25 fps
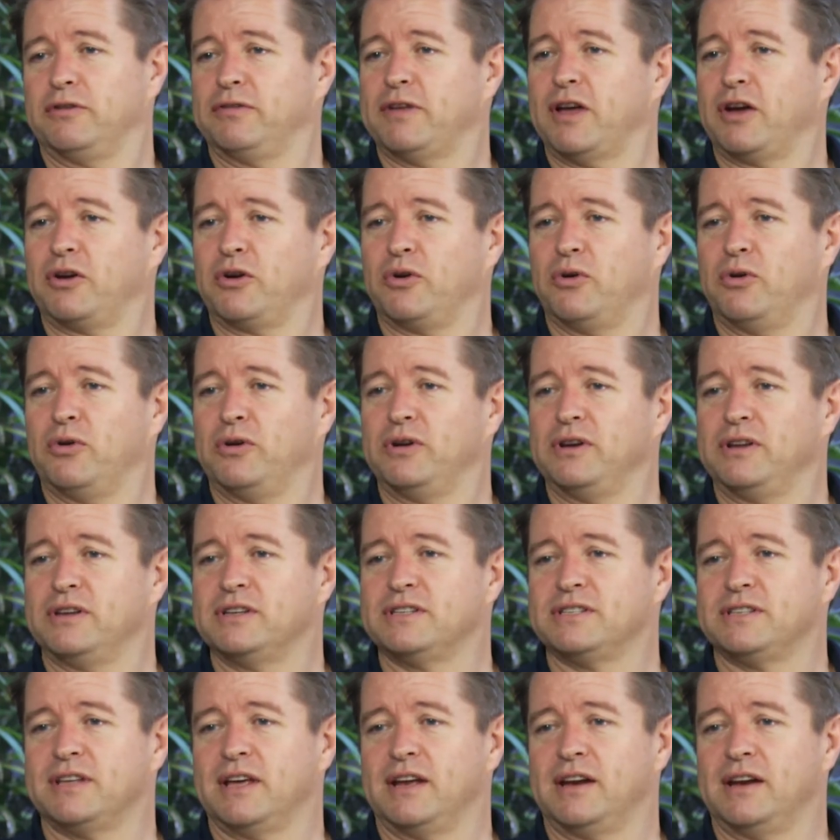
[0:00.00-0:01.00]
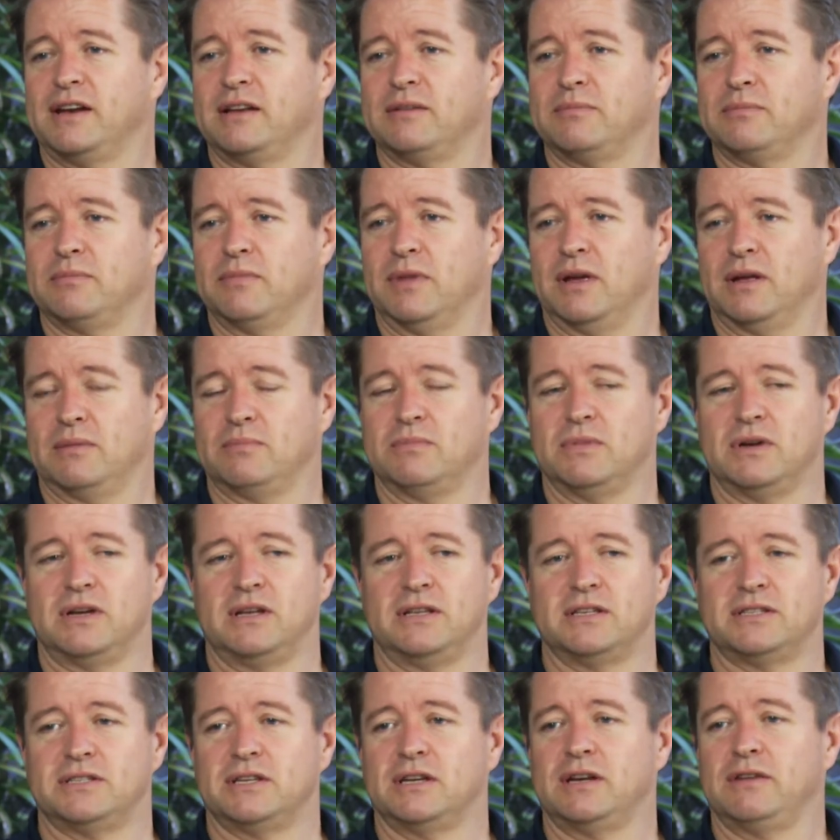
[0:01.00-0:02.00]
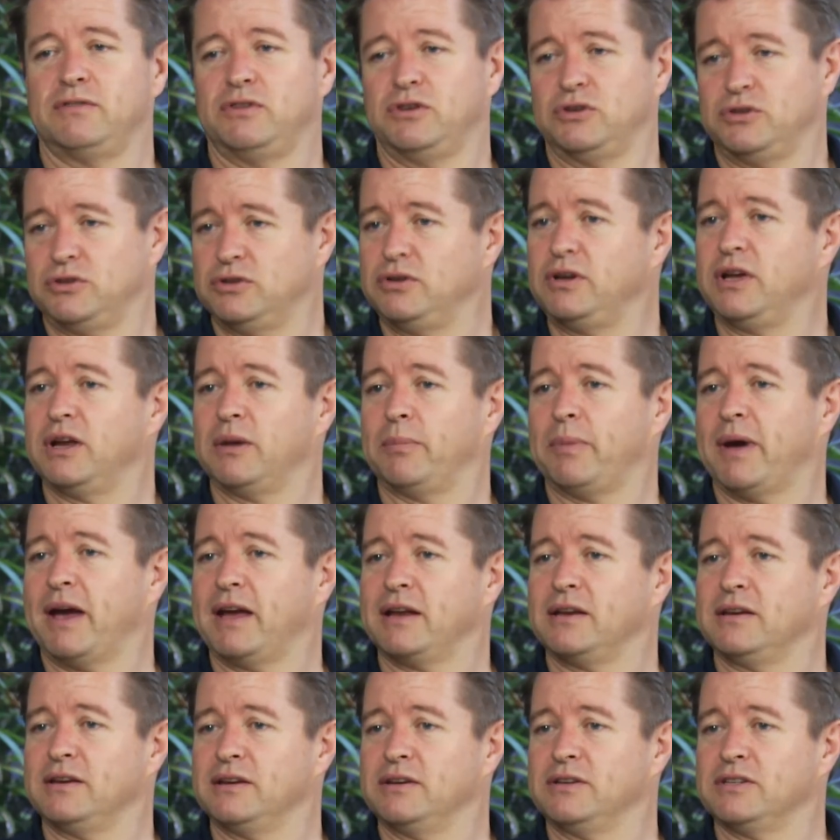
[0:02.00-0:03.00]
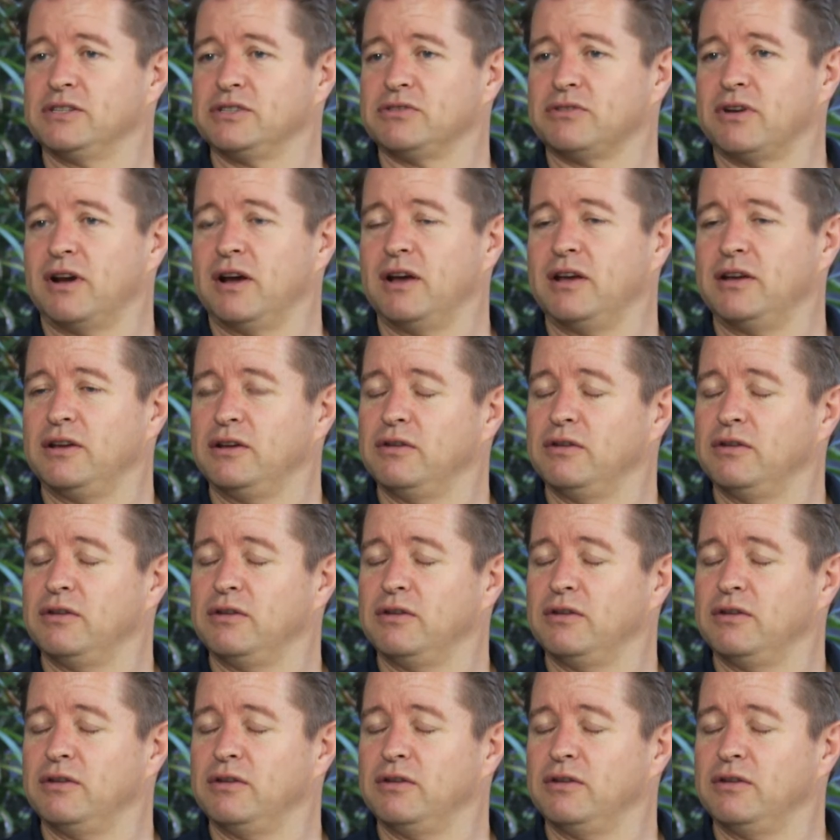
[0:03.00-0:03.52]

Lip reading: of that coin is that it means that if you do get a patent in Australia,